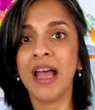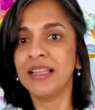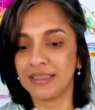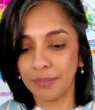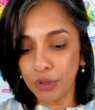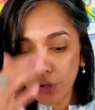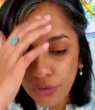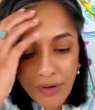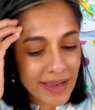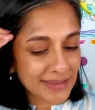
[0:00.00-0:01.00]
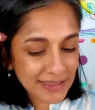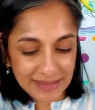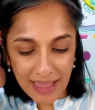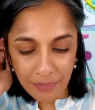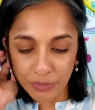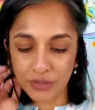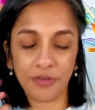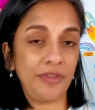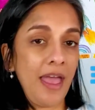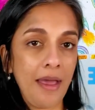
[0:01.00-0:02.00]
Some great examples of
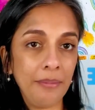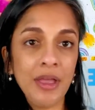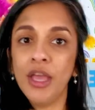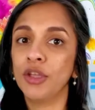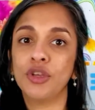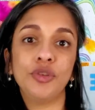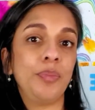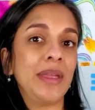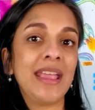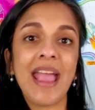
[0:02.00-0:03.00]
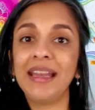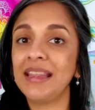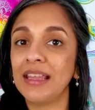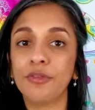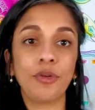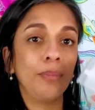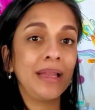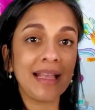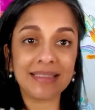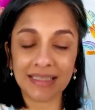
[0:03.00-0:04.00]
them could be anything from
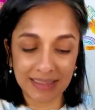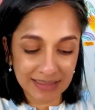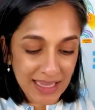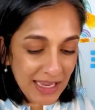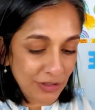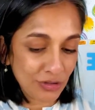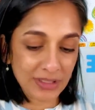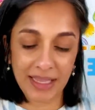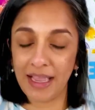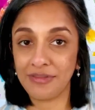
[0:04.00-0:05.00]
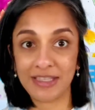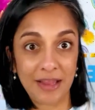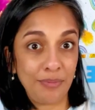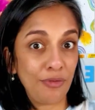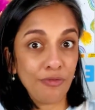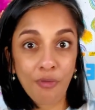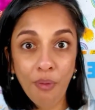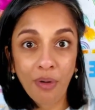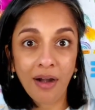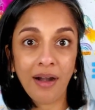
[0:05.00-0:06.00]
plastic containers, like I've said
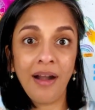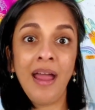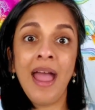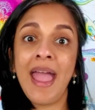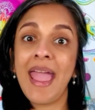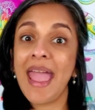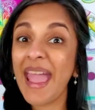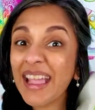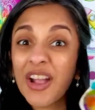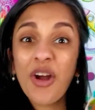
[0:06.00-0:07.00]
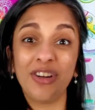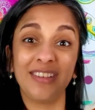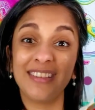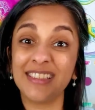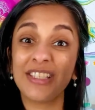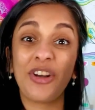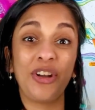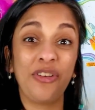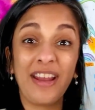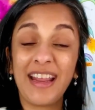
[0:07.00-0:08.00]
before. Egg cartons are a
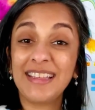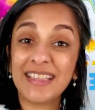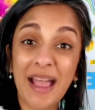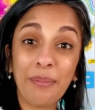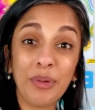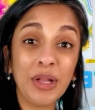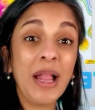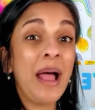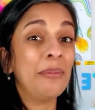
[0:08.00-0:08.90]
great example.